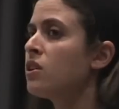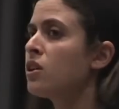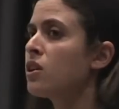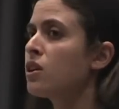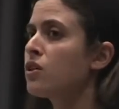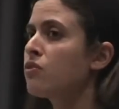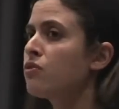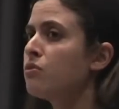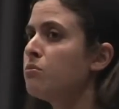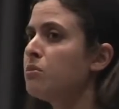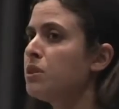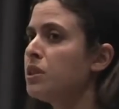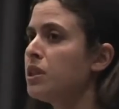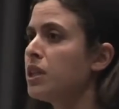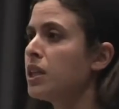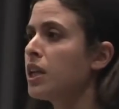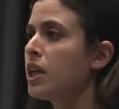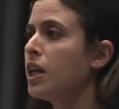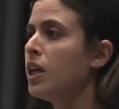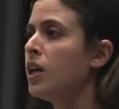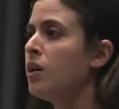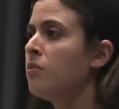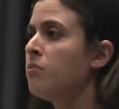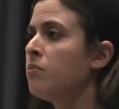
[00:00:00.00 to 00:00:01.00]
the tartar from
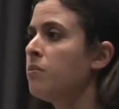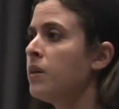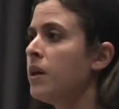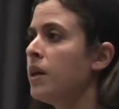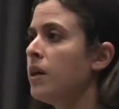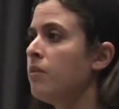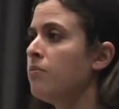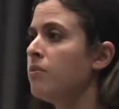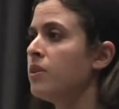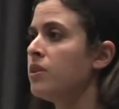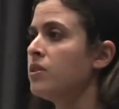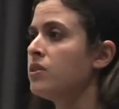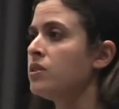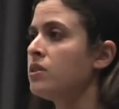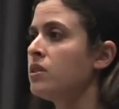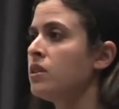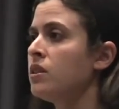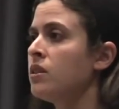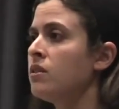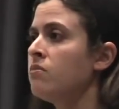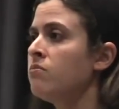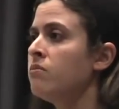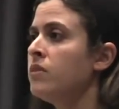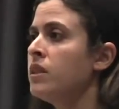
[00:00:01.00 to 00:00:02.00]
building up. There's
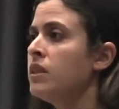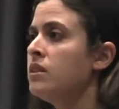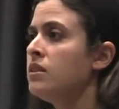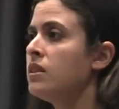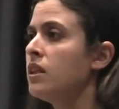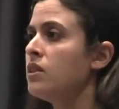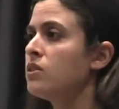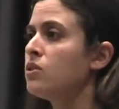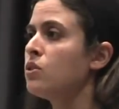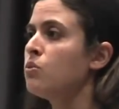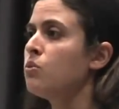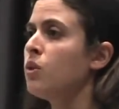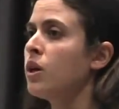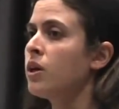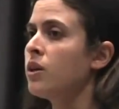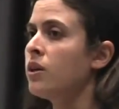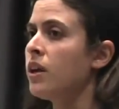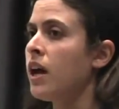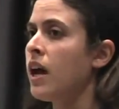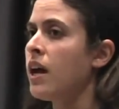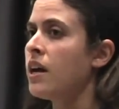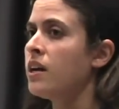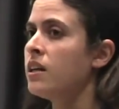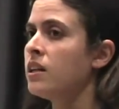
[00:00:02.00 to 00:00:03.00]
a dental
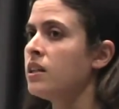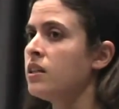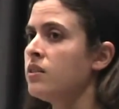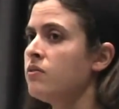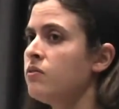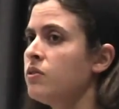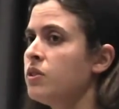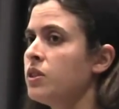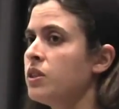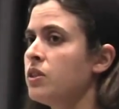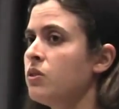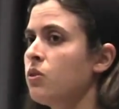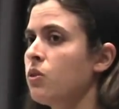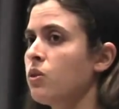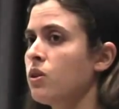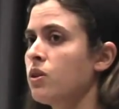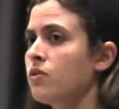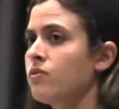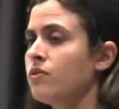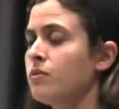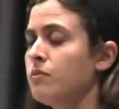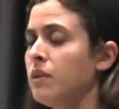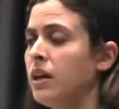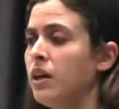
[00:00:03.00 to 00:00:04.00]
water additive you can
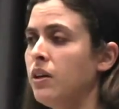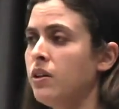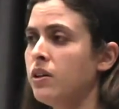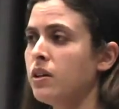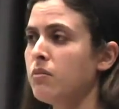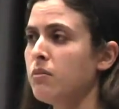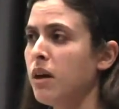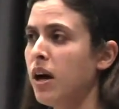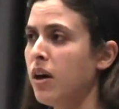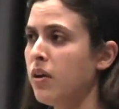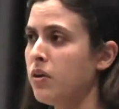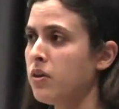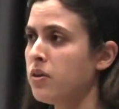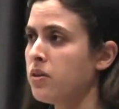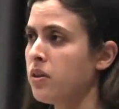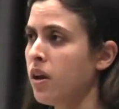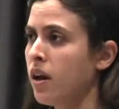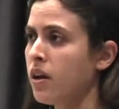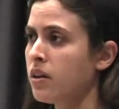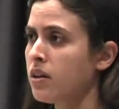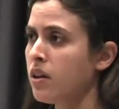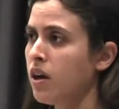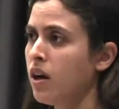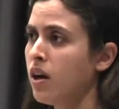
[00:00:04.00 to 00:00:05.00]
order from
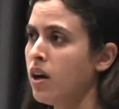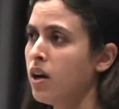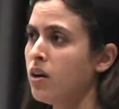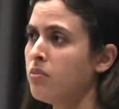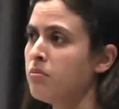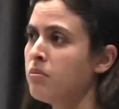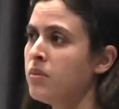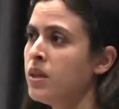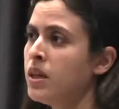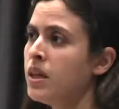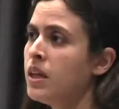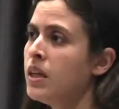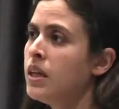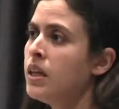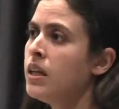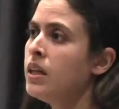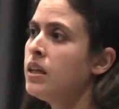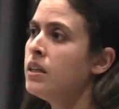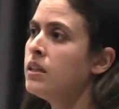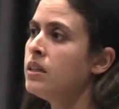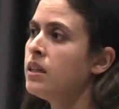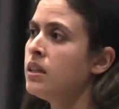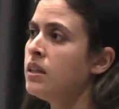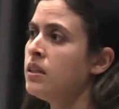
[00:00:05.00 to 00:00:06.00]
healthymouth.com
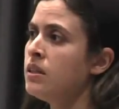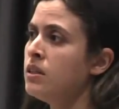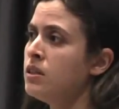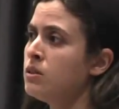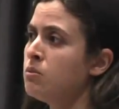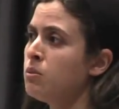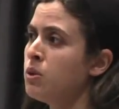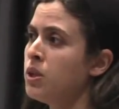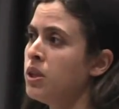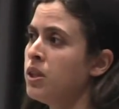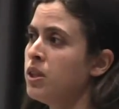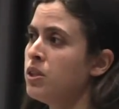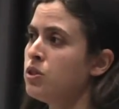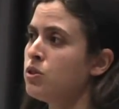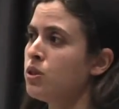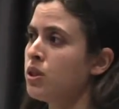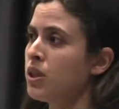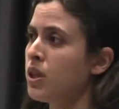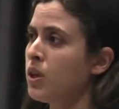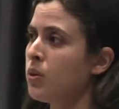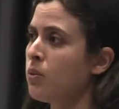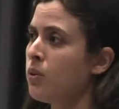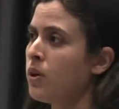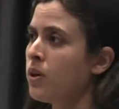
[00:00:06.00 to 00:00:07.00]
that is put in the
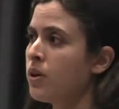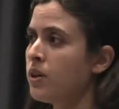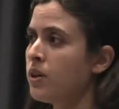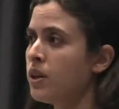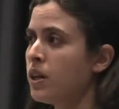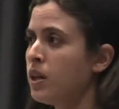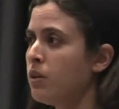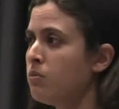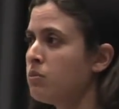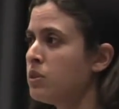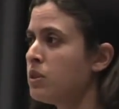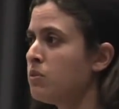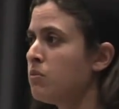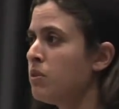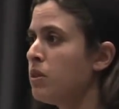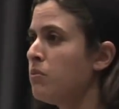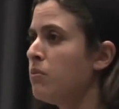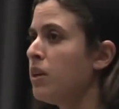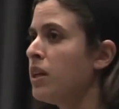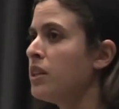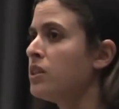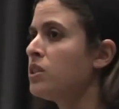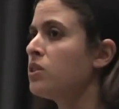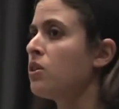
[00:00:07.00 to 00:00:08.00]
drinking water. It helps to
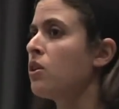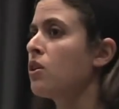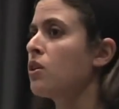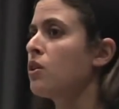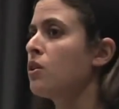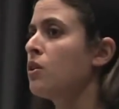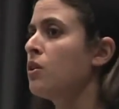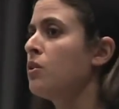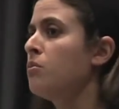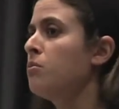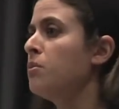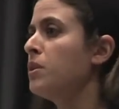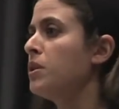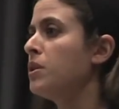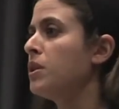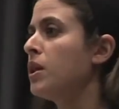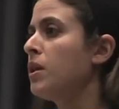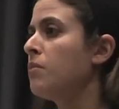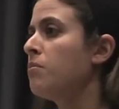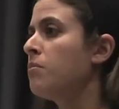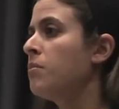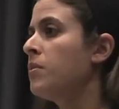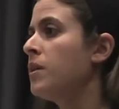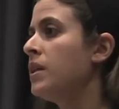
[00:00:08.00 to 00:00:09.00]
minimize tartar
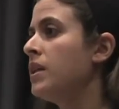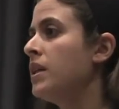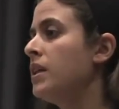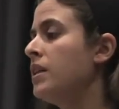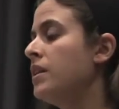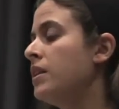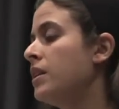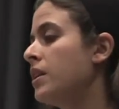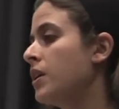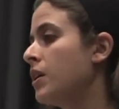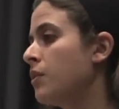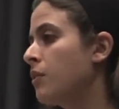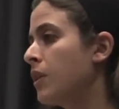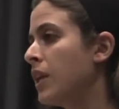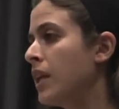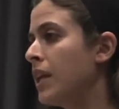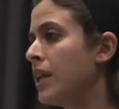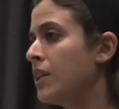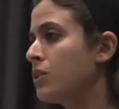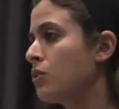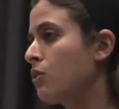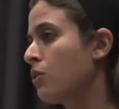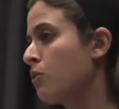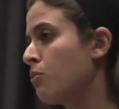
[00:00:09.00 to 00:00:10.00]
buildup. And the
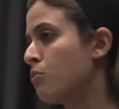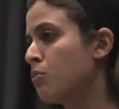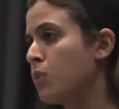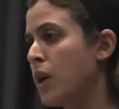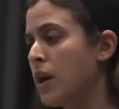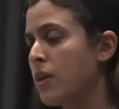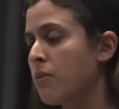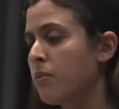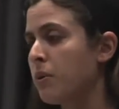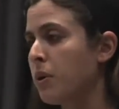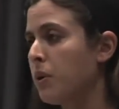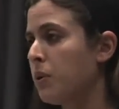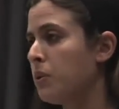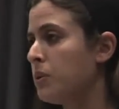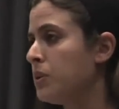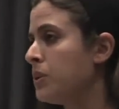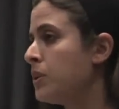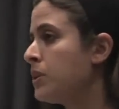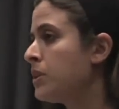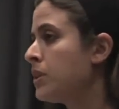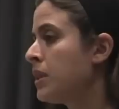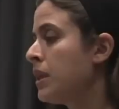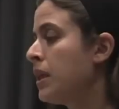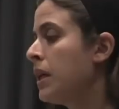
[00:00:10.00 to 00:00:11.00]
greenies or the breath
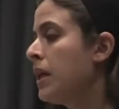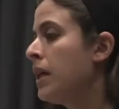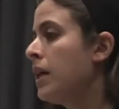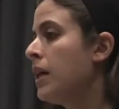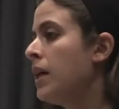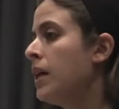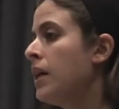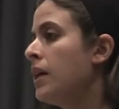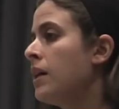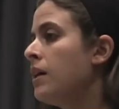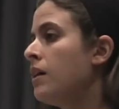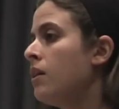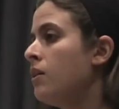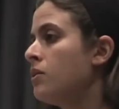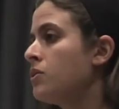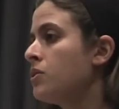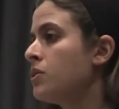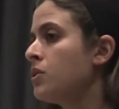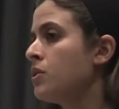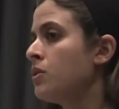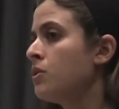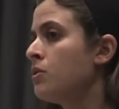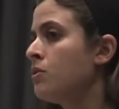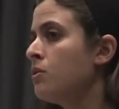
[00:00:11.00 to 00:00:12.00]
bones
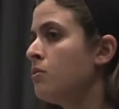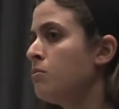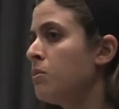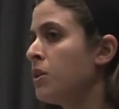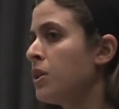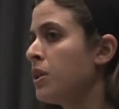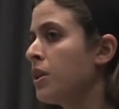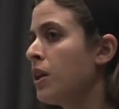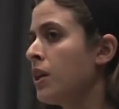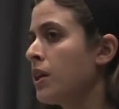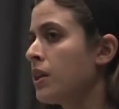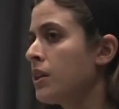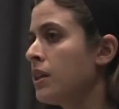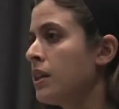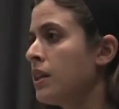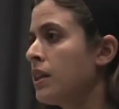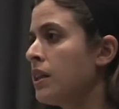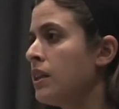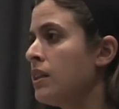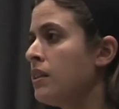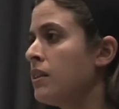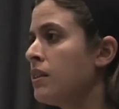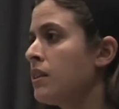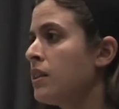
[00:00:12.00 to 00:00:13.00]
also periodically
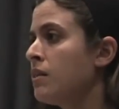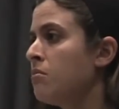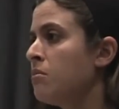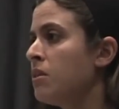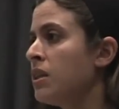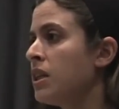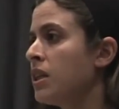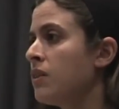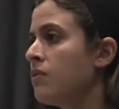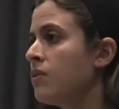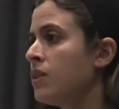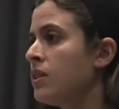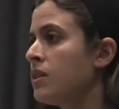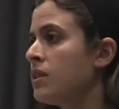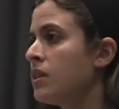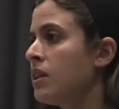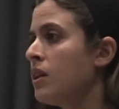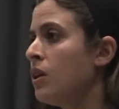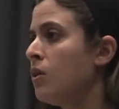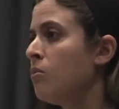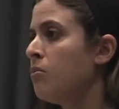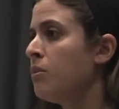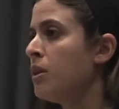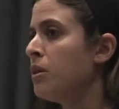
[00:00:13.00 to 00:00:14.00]
can be given
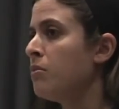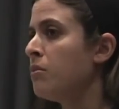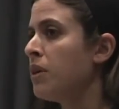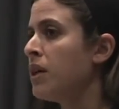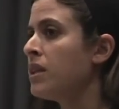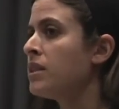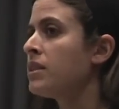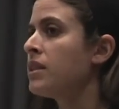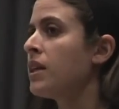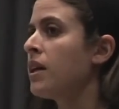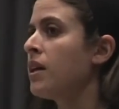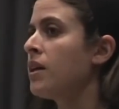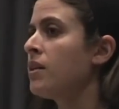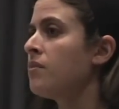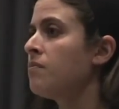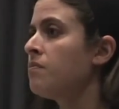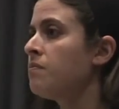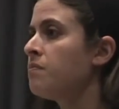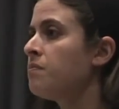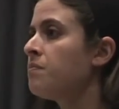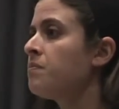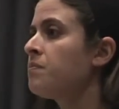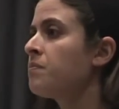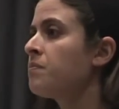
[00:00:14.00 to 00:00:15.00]
to help minimize that.